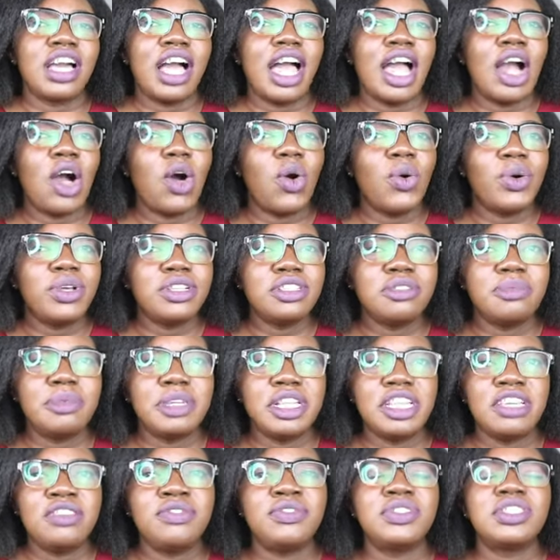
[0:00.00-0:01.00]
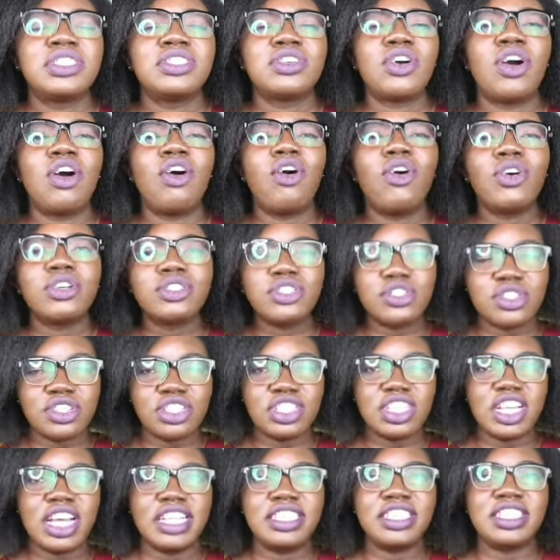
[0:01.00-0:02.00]
I always believe it also
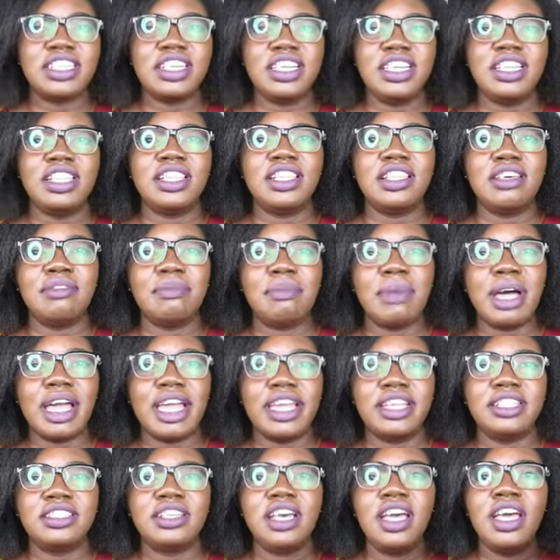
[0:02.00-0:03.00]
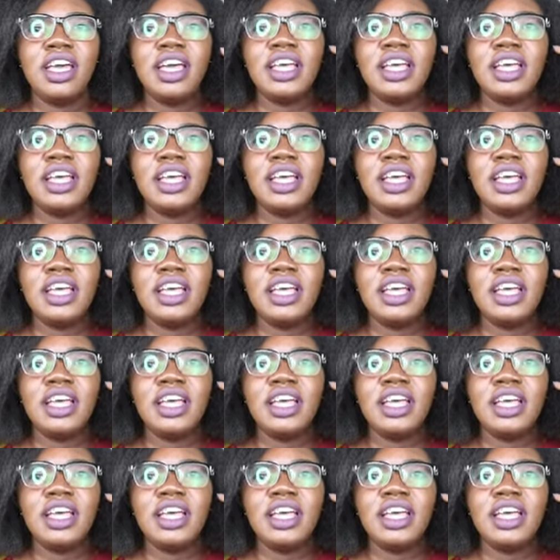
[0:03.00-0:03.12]
starts in the mind.